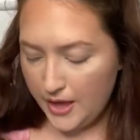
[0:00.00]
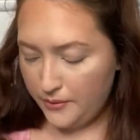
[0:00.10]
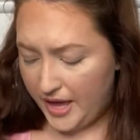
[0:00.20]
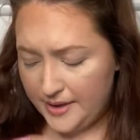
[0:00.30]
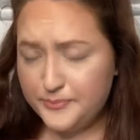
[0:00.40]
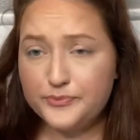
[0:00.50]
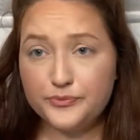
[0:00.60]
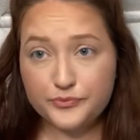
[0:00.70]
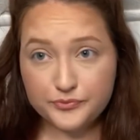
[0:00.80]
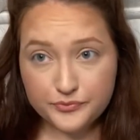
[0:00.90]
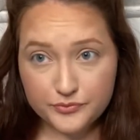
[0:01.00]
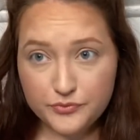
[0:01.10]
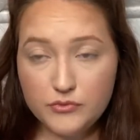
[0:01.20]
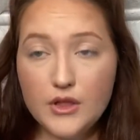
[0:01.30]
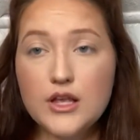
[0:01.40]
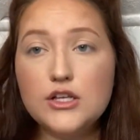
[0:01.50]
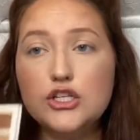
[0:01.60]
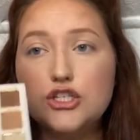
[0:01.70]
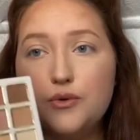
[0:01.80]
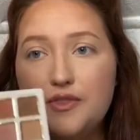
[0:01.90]
Okay,
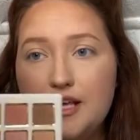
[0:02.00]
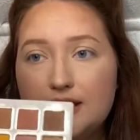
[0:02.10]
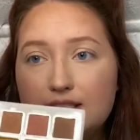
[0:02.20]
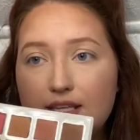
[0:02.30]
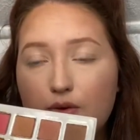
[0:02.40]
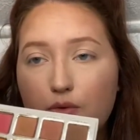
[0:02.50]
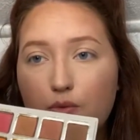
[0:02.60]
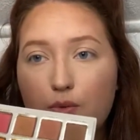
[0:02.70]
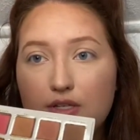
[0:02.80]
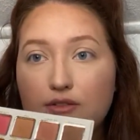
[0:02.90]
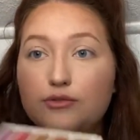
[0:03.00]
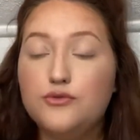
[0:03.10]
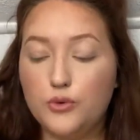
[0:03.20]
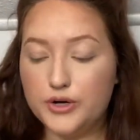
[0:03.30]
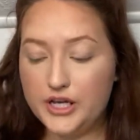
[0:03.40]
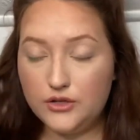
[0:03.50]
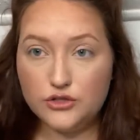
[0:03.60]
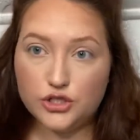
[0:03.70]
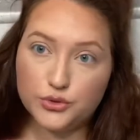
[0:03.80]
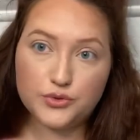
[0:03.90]
so this was
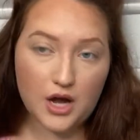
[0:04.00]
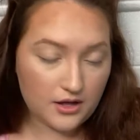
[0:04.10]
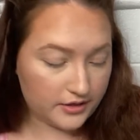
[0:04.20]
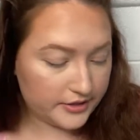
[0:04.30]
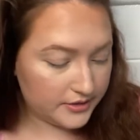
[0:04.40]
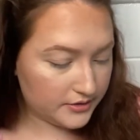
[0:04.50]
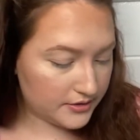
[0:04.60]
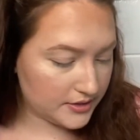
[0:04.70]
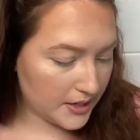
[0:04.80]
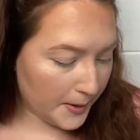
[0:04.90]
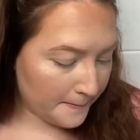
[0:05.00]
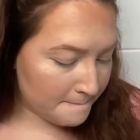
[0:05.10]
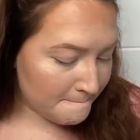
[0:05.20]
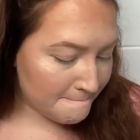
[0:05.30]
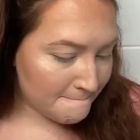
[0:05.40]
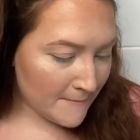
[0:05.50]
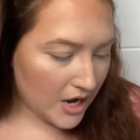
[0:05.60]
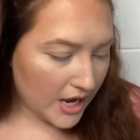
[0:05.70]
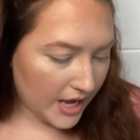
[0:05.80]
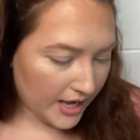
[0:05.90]
$42
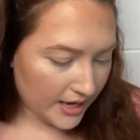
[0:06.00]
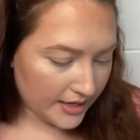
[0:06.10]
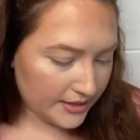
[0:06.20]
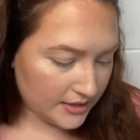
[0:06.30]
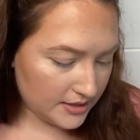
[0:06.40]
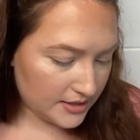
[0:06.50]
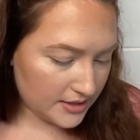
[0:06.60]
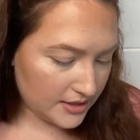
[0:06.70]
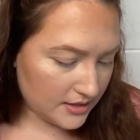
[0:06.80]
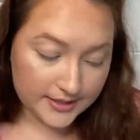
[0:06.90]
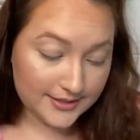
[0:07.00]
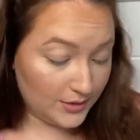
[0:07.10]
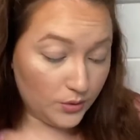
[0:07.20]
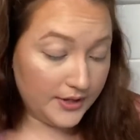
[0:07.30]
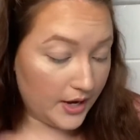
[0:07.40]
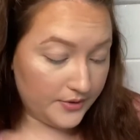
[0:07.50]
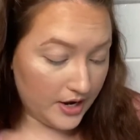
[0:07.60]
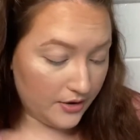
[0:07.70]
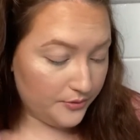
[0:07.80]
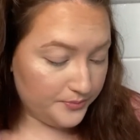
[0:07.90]
and it's sold out
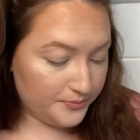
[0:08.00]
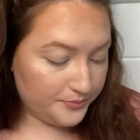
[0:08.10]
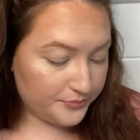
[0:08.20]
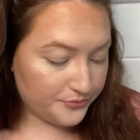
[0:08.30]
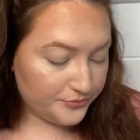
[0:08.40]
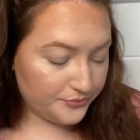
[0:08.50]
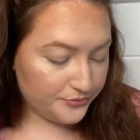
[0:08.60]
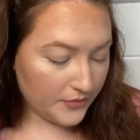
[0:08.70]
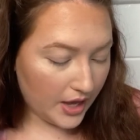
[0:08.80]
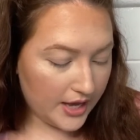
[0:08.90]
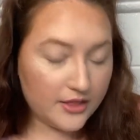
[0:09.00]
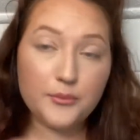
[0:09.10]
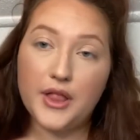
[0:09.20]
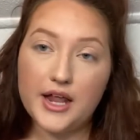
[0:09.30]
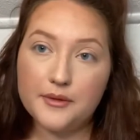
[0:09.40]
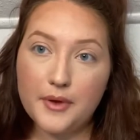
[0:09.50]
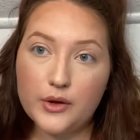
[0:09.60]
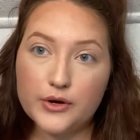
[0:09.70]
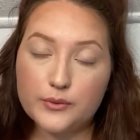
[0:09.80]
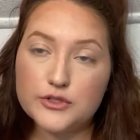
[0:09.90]
now. And the blotting
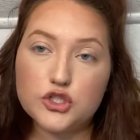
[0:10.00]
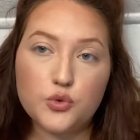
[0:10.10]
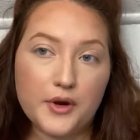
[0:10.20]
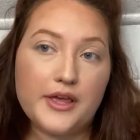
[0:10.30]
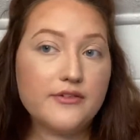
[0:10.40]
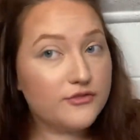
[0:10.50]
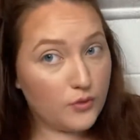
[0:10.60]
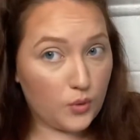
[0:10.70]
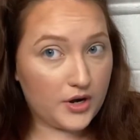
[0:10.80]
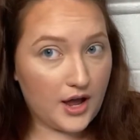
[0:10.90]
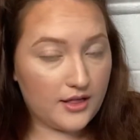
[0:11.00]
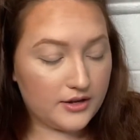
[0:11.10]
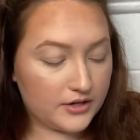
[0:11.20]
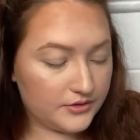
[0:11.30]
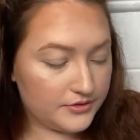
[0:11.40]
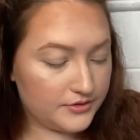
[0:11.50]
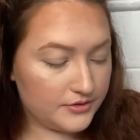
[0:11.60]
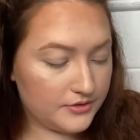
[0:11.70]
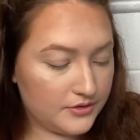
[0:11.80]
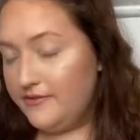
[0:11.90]
powder was $24.
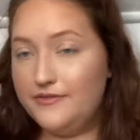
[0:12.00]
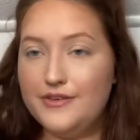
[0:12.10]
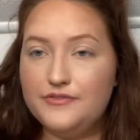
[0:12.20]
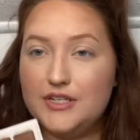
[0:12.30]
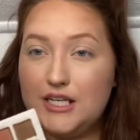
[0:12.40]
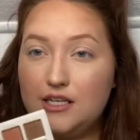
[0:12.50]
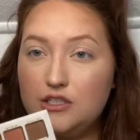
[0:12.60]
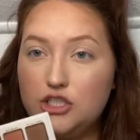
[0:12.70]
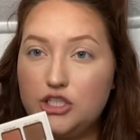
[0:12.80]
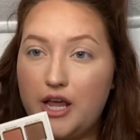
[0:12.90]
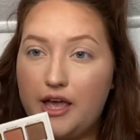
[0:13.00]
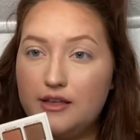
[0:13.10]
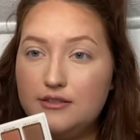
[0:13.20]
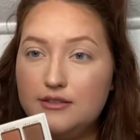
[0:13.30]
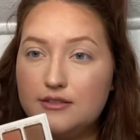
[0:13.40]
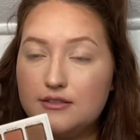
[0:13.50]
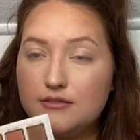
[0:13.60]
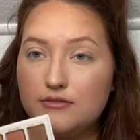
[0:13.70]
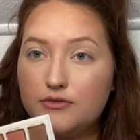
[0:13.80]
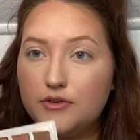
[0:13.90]
15 shades
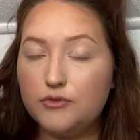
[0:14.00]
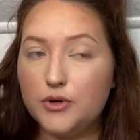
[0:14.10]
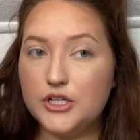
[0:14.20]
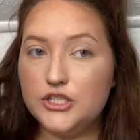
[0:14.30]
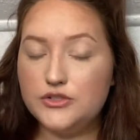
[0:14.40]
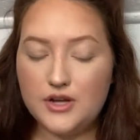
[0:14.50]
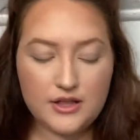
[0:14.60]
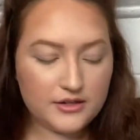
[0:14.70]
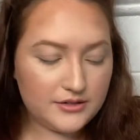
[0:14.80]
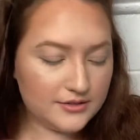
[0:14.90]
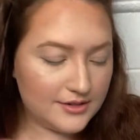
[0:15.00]
for $42.